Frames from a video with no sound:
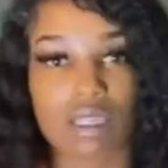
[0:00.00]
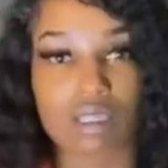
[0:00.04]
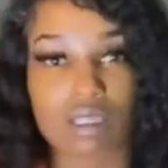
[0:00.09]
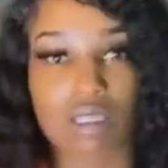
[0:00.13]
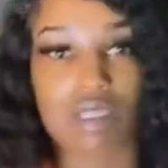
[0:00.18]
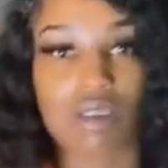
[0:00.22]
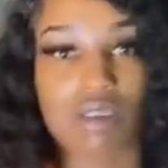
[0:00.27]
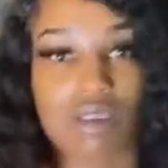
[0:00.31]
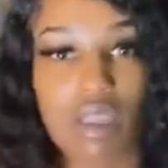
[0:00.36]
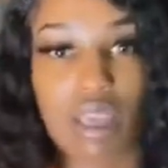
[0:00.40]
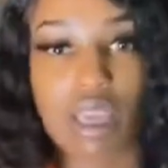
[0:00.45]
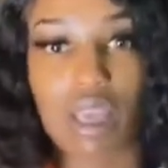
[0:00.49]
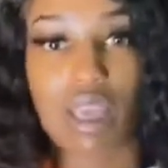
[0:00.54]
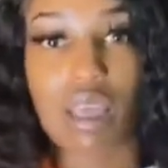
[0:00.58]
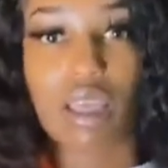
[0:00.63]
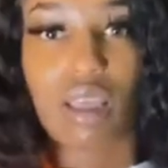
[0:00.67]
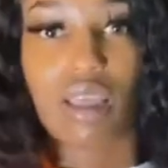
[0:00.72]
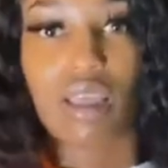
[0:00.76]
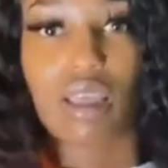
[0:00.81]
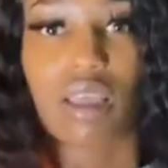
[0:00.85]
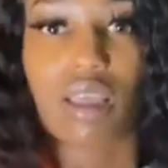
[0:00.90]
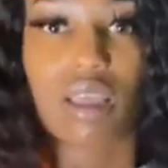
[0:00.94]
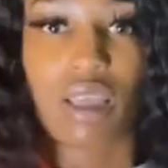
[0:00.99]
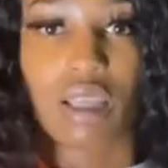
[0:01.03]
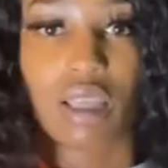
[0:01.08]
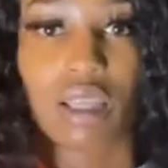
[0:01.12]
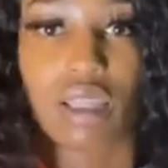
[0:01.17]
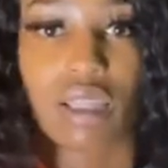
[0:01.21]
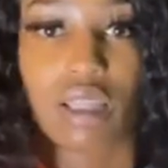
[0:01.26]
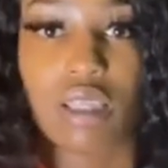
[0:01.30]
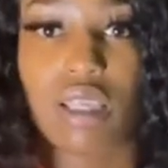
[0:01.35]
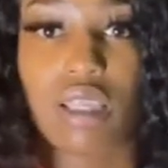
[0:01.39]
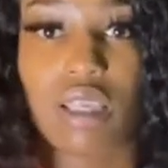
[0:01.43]
So yeah,
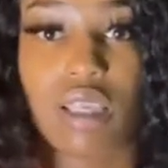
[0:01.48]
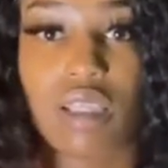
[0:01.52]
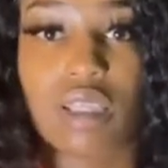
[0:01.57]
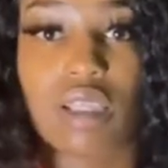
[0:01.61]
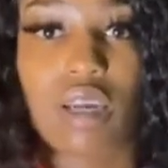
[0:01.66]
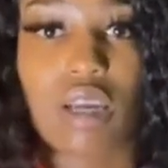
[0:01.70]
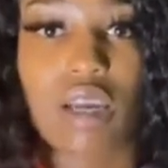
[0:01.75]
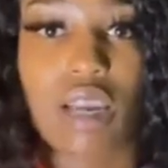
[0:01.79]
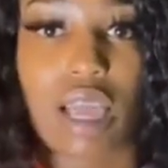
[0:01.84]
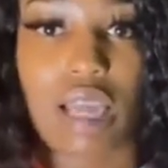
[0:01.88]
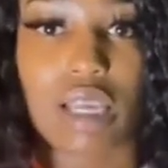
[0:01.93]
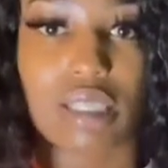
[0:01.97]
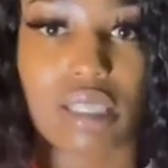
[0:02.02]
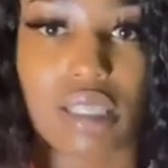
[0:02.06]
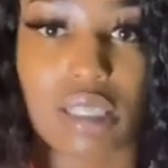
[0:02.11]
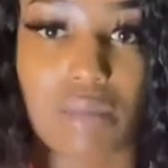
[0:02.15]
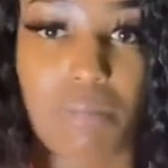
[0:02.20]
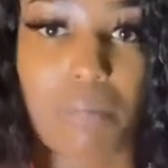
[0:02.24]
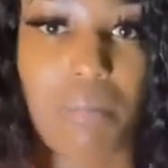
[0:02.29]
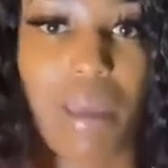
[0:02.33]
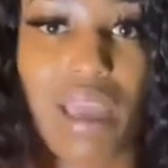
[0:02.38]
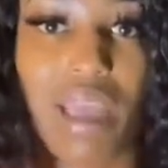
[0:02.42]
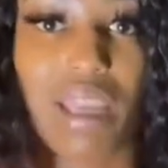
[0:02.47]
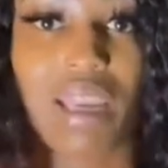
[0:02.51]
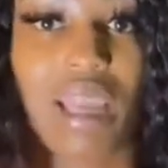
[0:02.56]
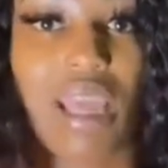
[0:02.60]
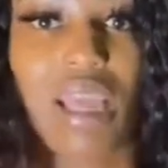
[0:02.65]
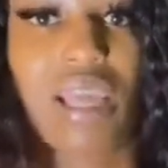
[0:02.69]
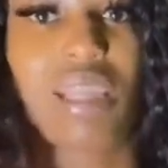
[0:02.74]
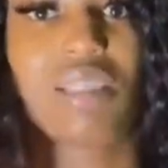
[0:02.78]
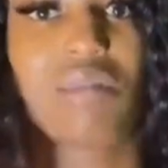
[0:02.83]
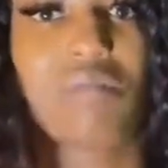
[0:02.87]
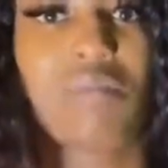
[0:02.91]
these are like
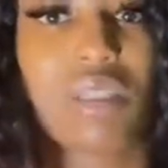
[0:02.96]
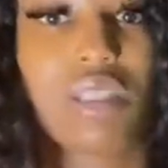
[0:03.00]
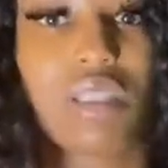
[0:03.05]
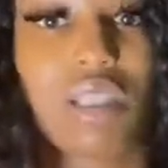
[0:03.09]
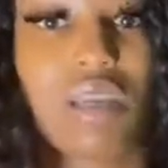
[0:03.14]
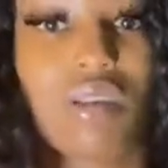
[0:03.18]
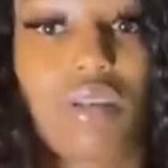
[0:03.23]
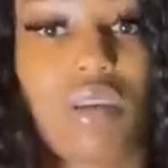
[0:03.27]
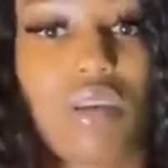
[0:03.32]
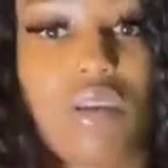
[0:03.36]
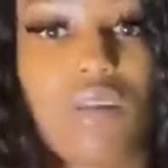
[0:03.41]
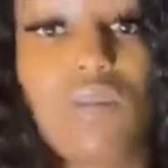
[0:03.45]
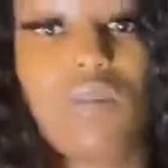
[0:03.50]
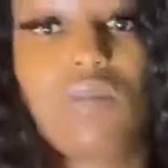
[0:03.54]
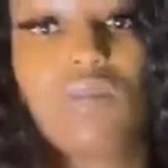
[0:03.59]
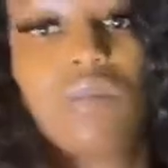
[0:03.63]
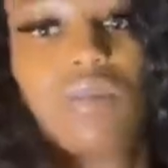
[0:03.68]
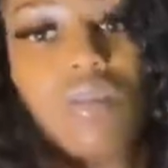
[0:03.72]
spandex material,